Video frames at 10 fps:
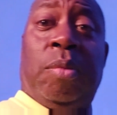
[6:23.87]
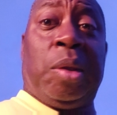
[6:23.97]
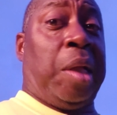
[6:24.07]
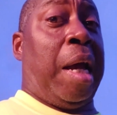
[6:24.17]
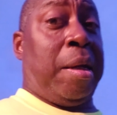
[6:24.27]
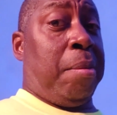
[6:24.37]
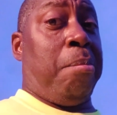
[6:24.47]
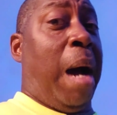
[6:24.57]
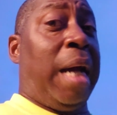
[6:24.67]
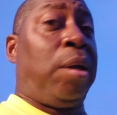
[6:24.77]
like
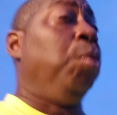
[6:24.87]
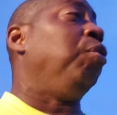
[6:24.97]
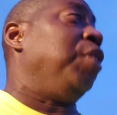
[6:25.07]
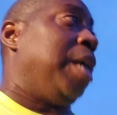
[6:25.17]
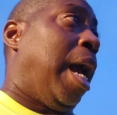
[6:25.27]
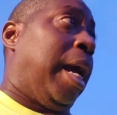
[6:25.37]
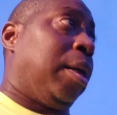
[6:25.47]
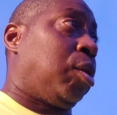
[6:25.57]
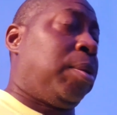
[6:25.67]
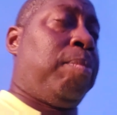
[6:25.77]
my goofy
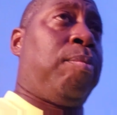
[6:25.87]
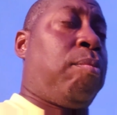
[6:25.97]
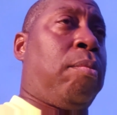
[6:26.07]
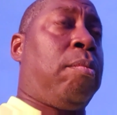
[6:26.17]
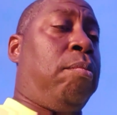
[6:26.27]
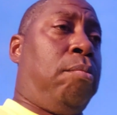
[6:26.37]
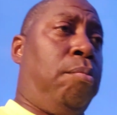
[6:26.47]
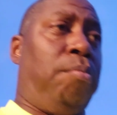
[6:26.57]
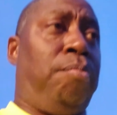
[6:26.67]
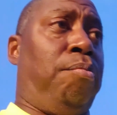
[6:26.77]
ass,
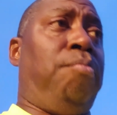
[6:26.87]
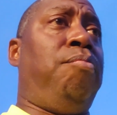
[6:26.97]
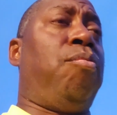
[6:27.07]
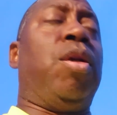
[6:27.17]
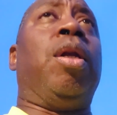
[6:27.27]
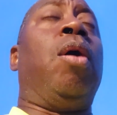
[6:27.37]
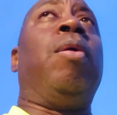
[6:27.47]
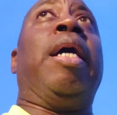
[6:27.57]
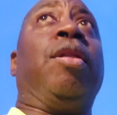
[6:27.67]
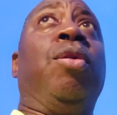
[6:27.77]
you know,
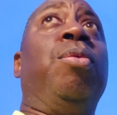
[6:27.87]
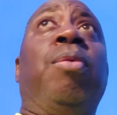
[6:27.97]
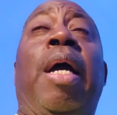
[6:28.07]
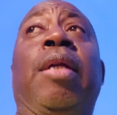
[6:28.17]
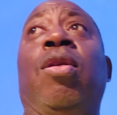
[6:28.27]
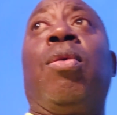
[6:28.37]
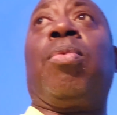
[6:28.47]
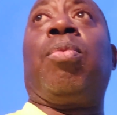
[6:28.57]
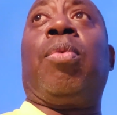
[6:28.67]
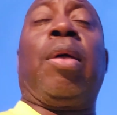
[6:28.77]
and you're
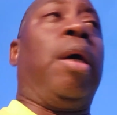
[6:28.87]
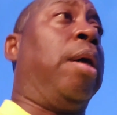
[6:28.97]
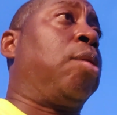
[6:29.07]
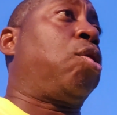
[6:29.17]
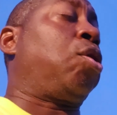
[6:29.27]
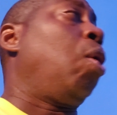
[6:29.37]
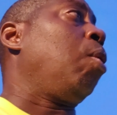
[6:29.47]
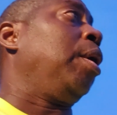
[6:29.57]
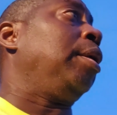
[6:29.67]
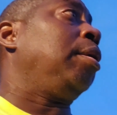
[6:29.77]

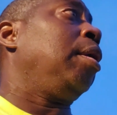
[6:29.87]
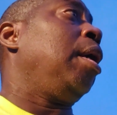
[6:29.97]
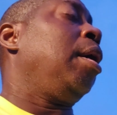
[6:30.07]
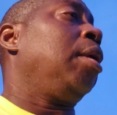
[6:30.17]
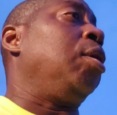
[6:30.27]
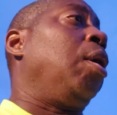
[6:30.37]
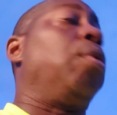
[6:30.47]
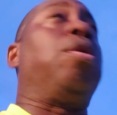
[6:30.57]
storing, you know,